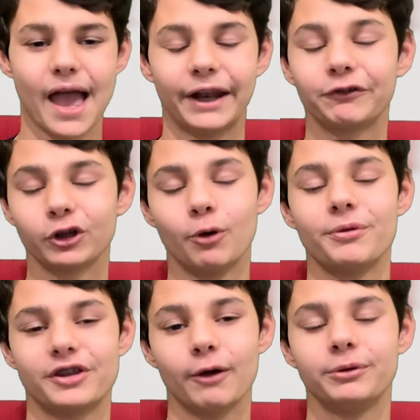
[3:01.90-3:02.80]
and I really hope
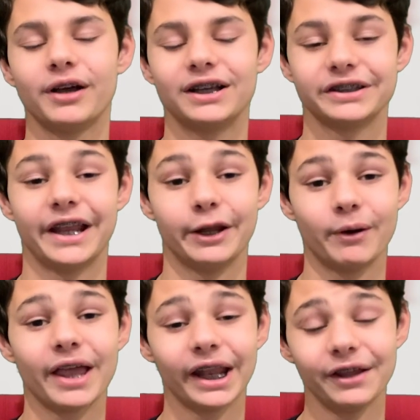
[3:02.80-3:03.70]
this helped you guys in any
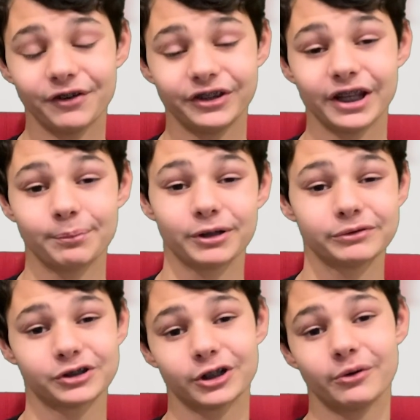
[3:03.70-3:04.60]
way and if it did please
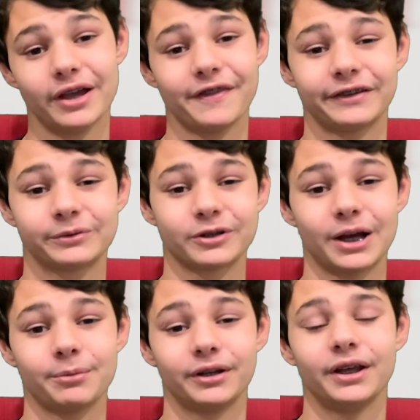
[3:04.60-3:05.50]
make sure to go hit that
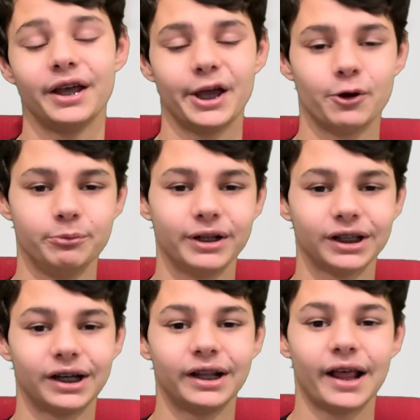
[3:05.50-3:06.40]
subscribe button it would mean a
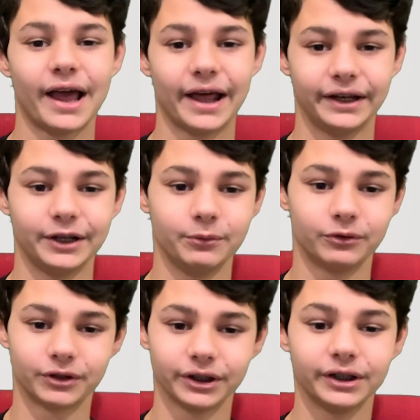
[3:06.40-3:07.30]
lot and it
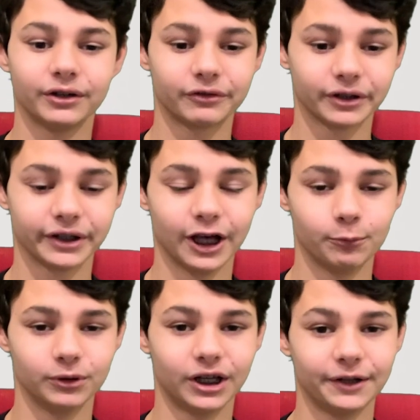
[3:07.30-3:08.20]
would really, really
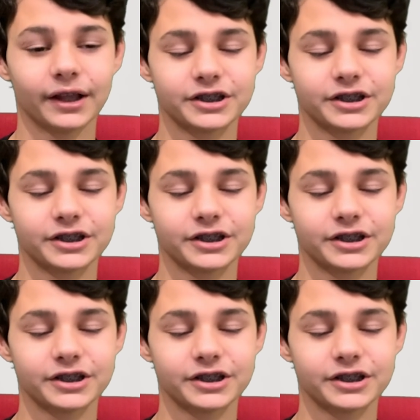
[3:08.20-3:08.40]
help a lot.